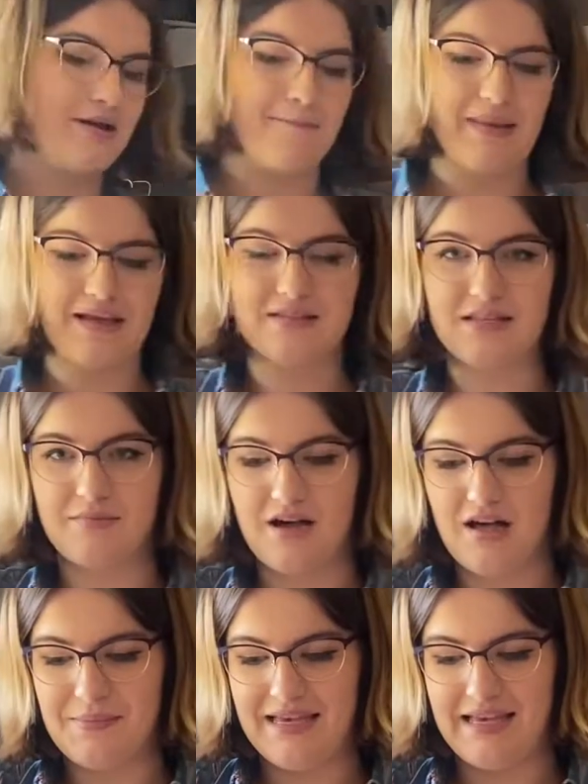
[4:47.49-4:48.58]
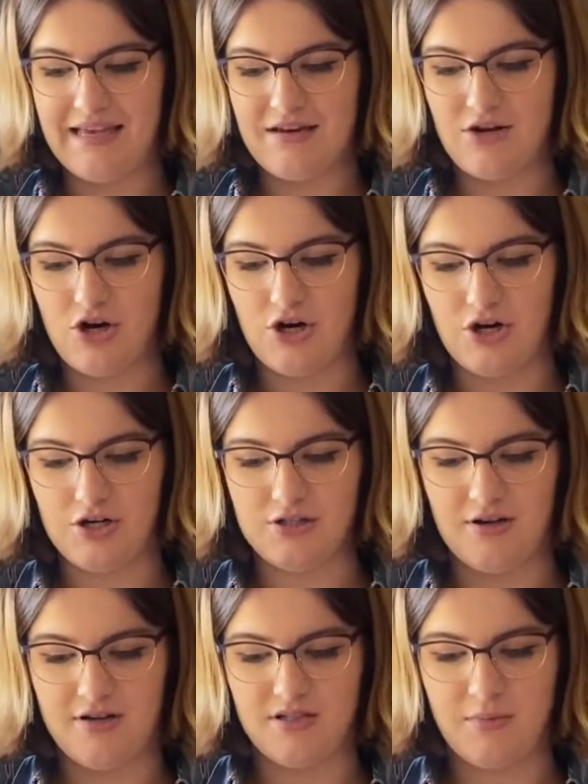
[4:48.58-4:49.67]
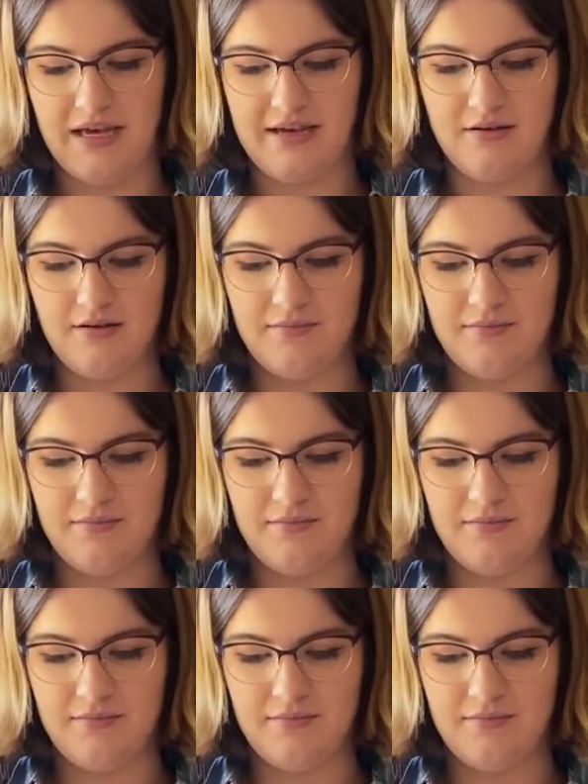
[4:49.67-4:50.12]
mix them up in our saucepan.